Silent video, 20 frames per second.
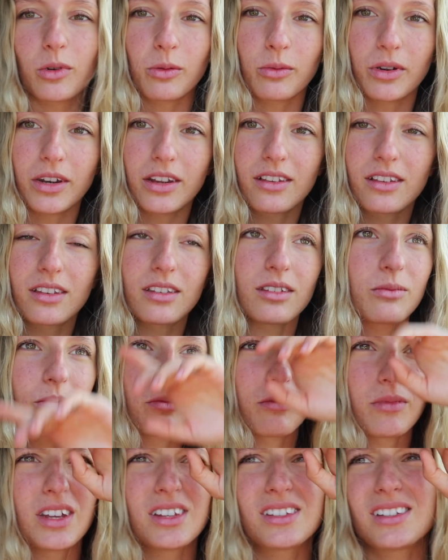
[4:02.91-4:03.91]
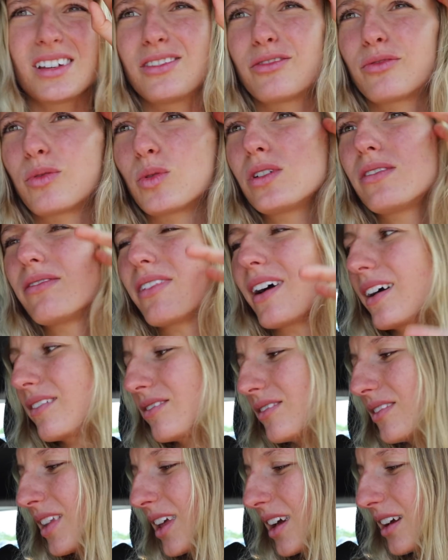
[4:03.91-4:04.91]
more minutes. It said
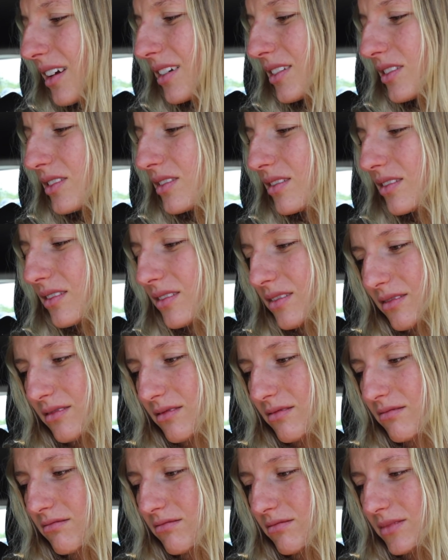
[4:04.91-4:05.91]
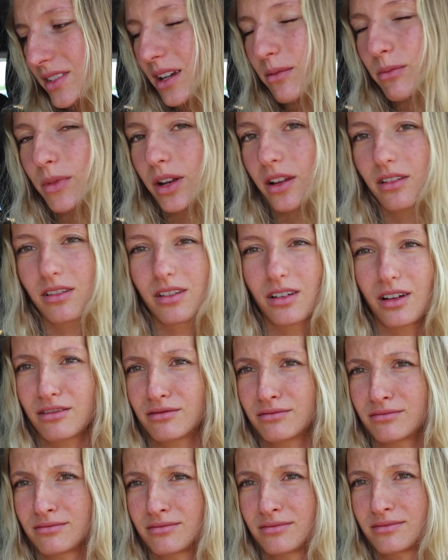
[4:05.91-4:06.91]
45 like 10 minutes ago.
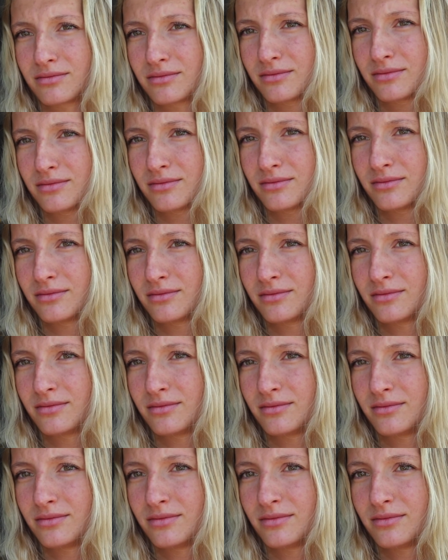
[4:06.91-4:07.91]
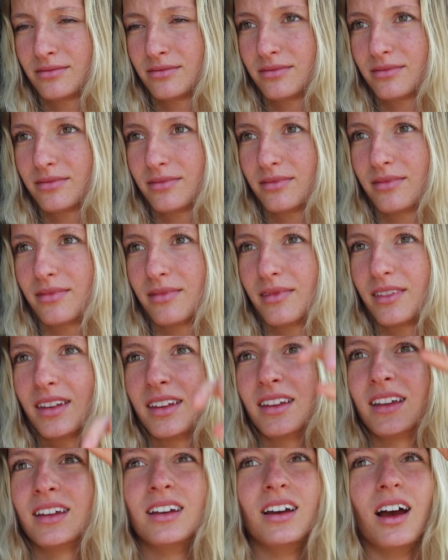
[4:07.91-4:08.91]
Yeah, before we cross the river,
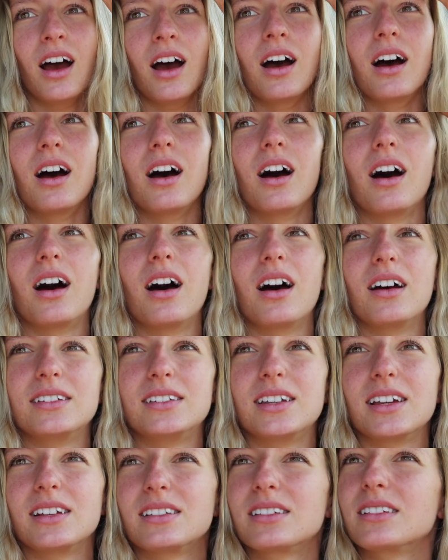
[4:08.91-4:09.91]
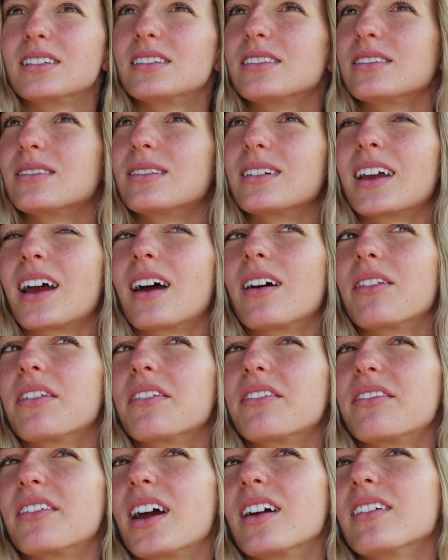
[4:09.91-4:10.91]
mate. Ah, it takes into account
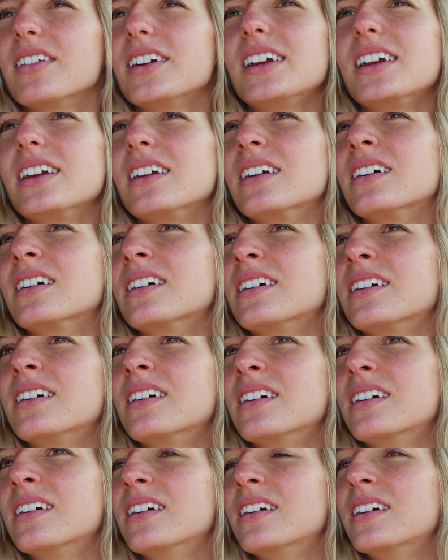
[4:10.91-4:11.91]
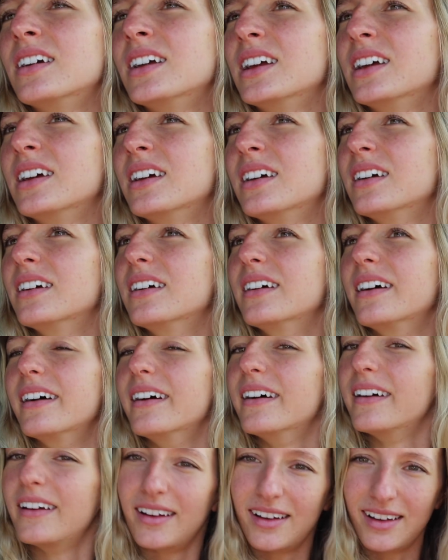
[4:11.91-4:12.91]
the ferry. The ferry, mate.
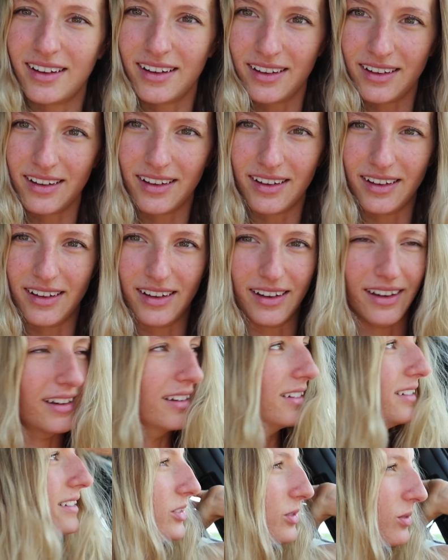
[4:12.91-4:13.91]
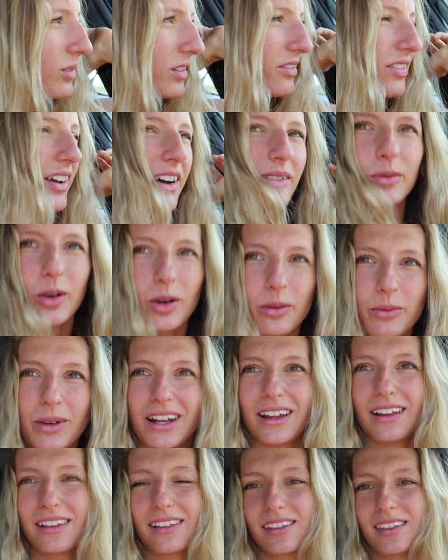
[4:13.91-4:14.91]
Ah, 25 more
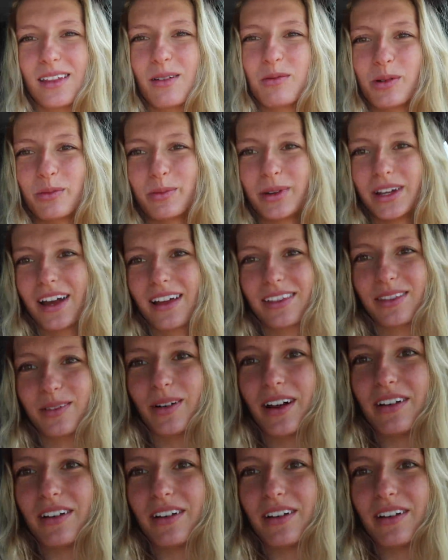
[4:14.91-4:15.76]
minutes and then we'll be at the